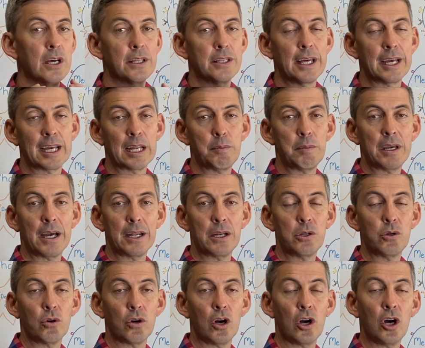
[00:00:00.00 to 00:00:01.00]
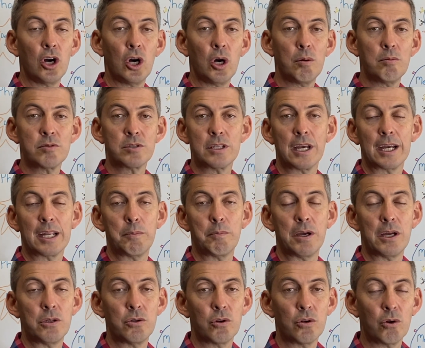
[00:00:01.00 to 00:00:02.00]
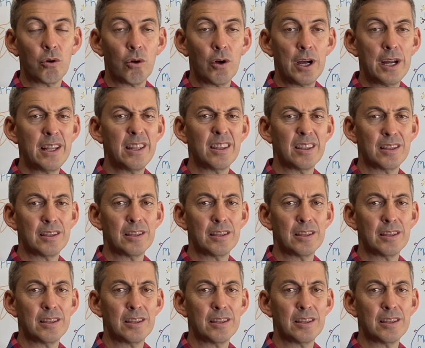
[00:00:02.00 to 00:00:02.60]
They can be under your arms, they can be in your groin,